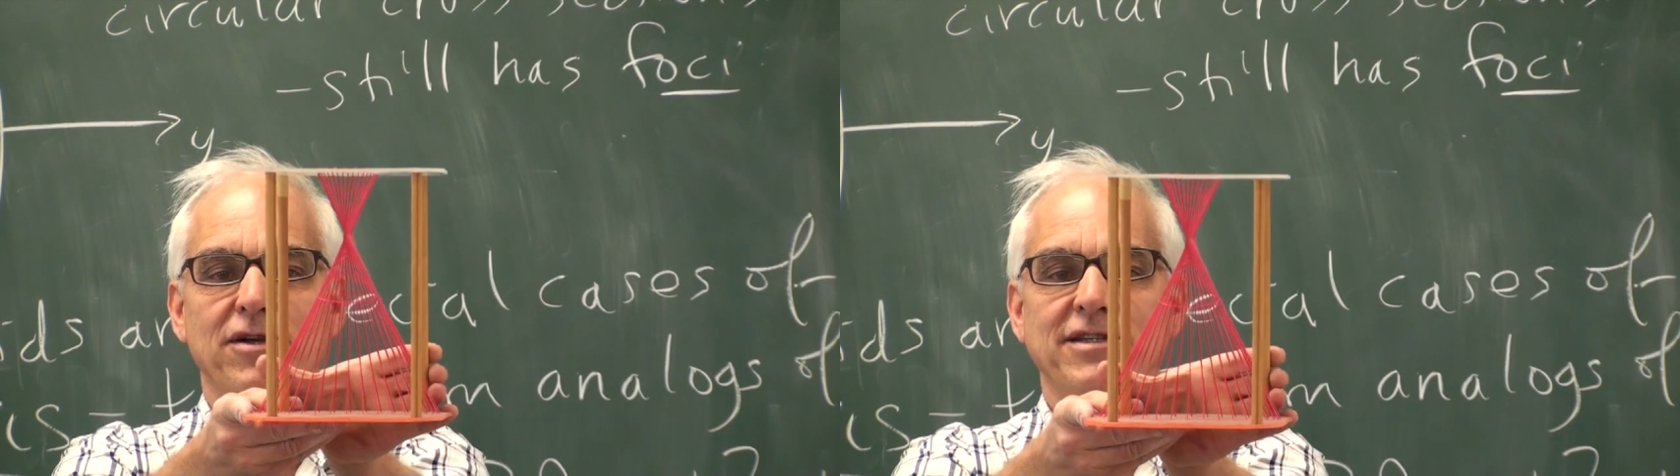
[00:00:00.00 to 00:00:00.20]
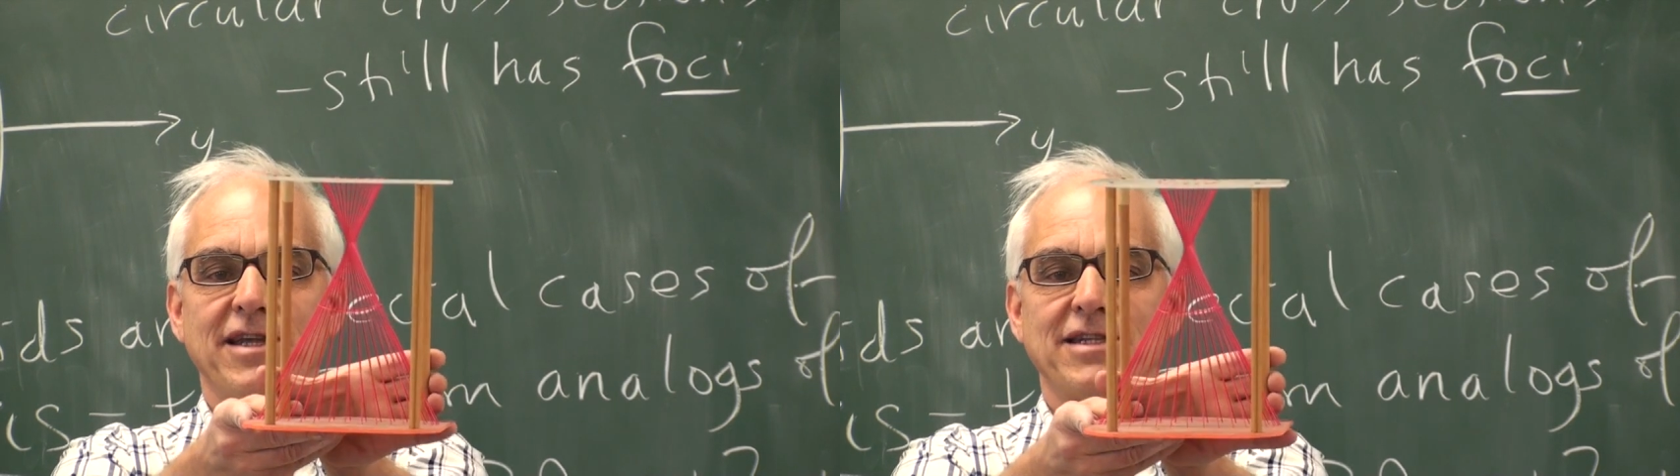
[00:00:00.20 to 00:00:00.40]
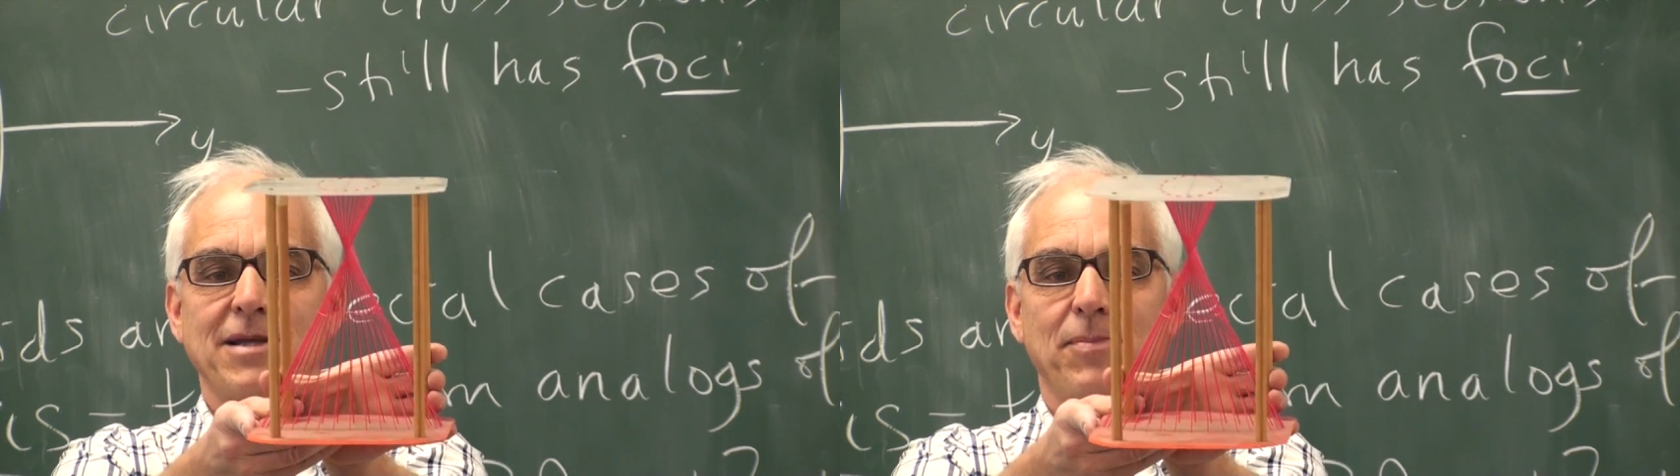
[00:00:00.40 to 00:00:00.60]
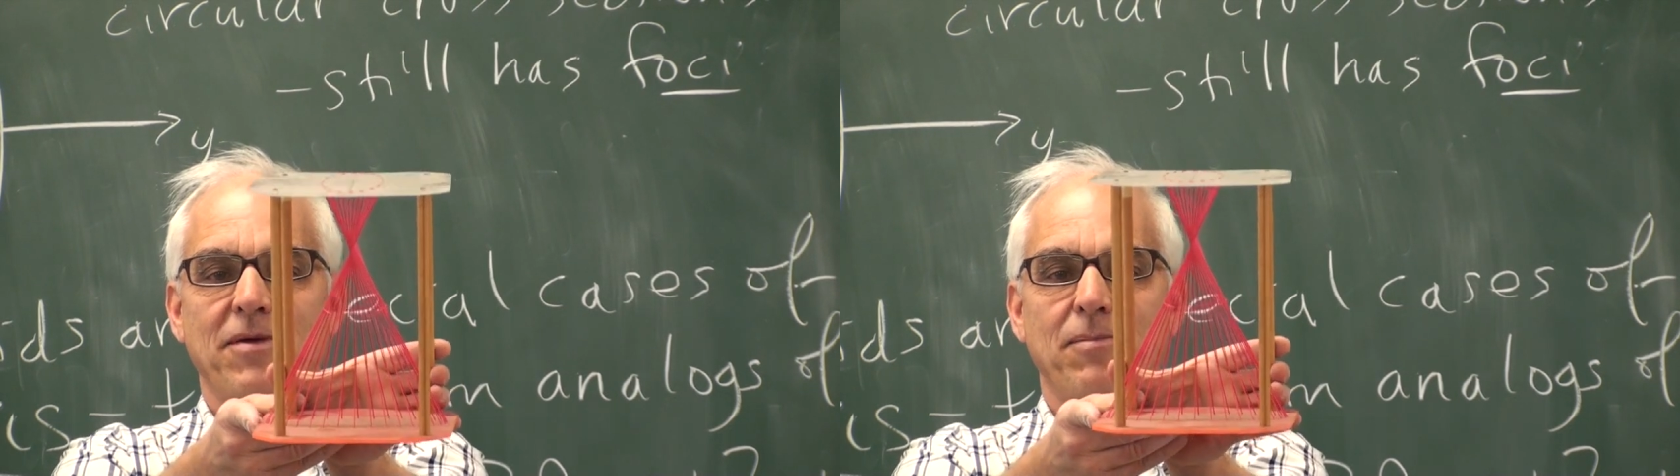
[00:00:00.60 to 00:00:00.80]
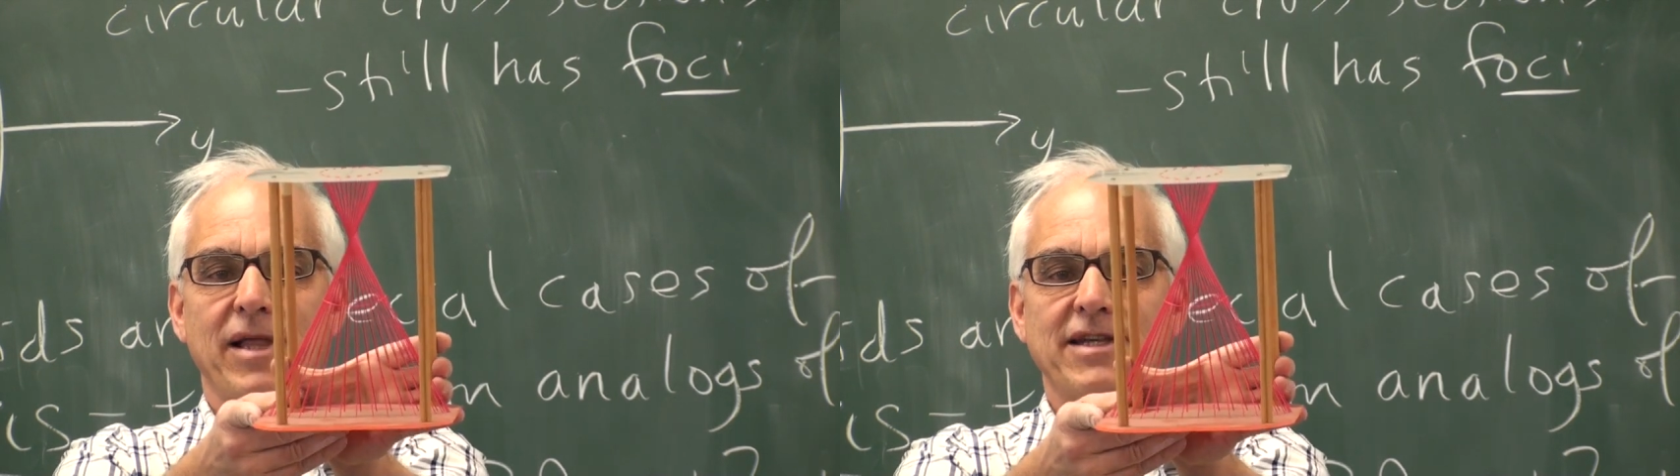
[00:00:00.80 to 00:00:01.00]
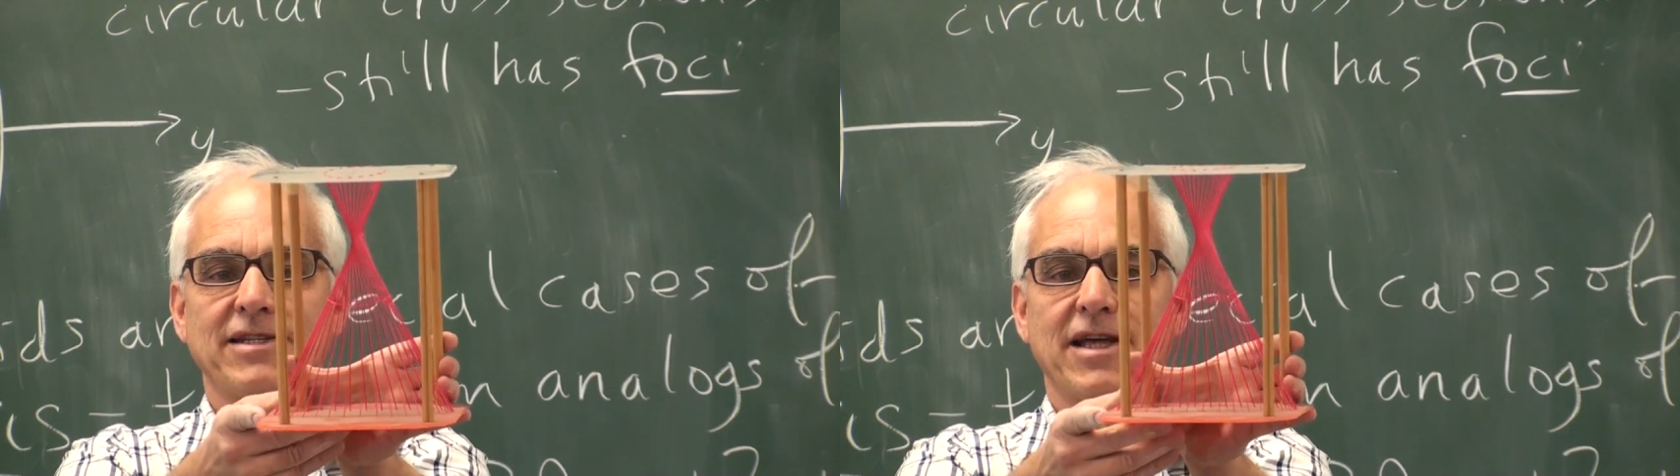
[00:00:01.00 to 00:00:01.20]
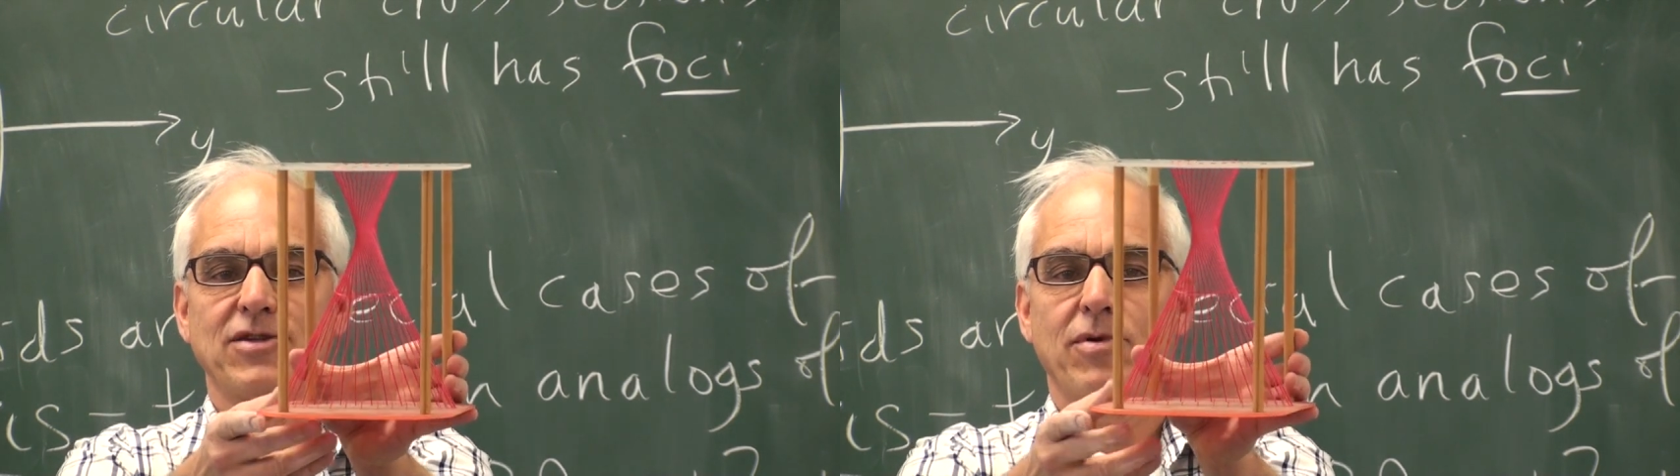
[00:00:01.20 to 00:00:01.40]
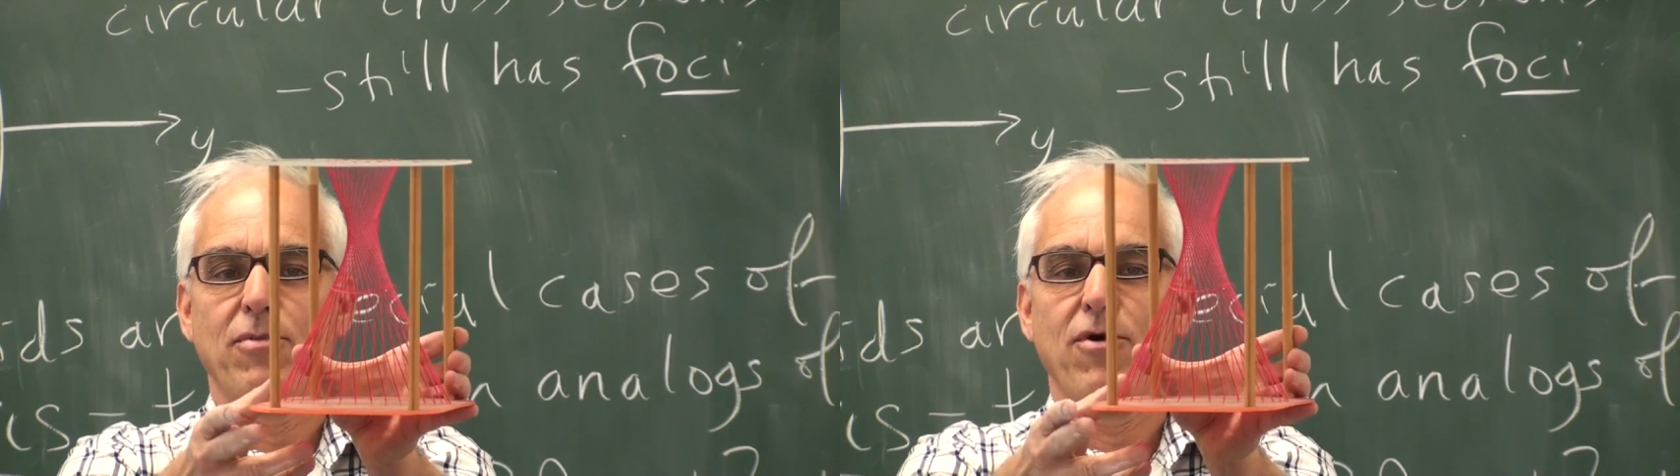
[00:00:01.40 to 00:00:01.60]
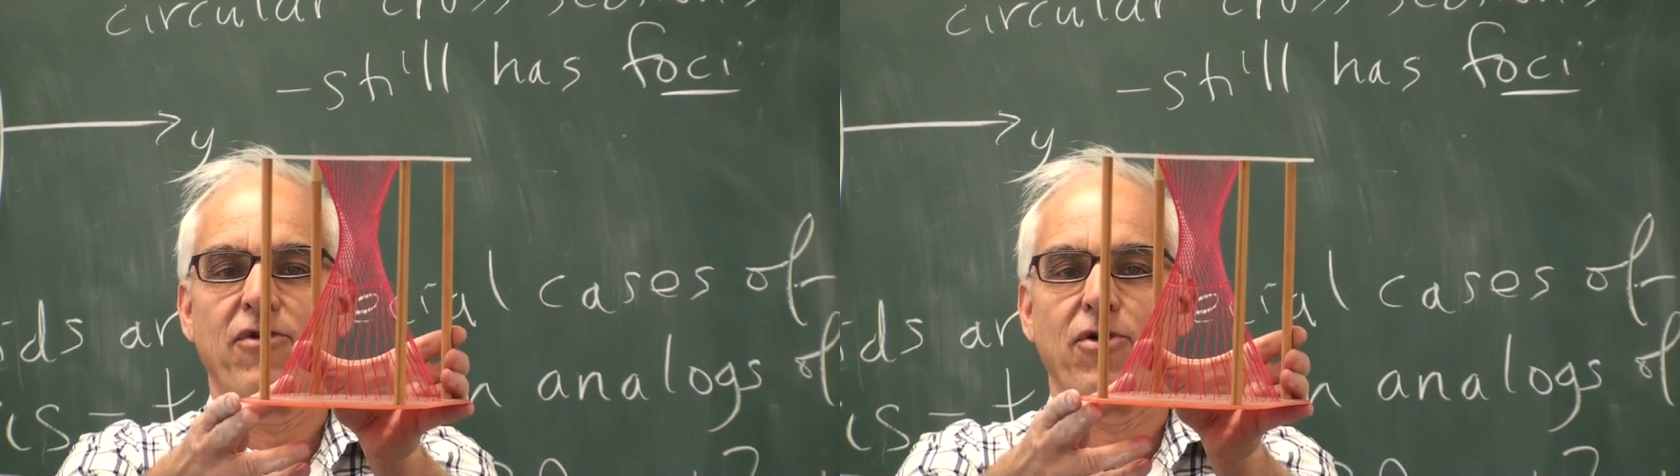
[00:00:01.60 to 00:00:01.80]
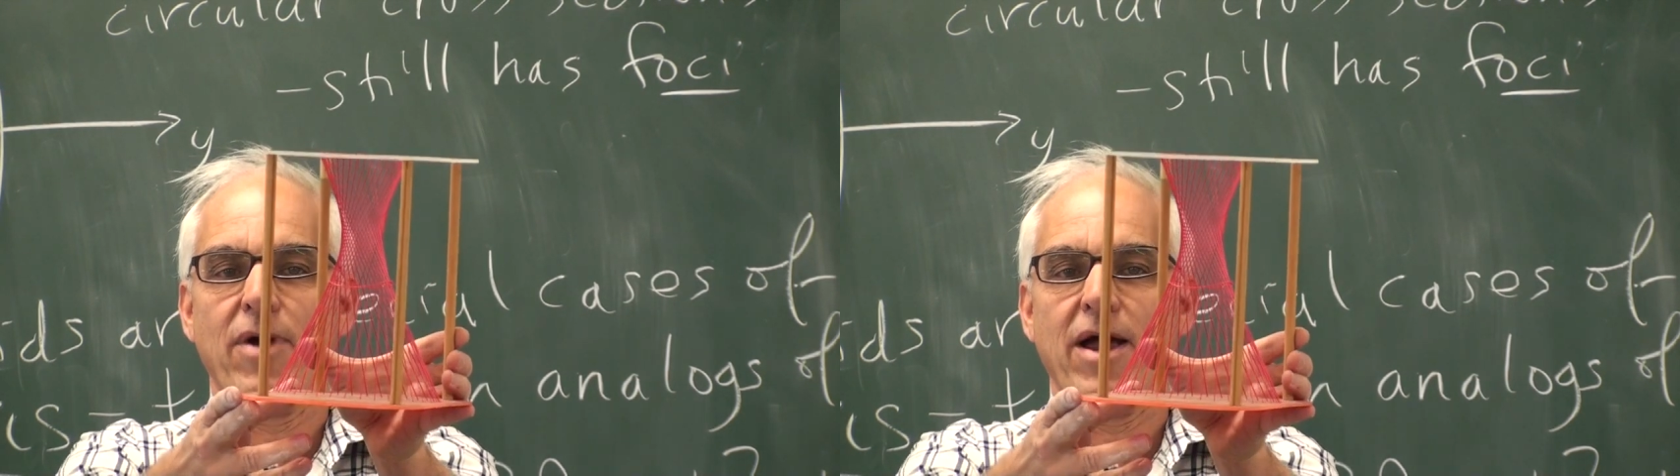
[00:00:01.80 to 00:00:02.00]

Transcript: you'll see something pleasant as we move it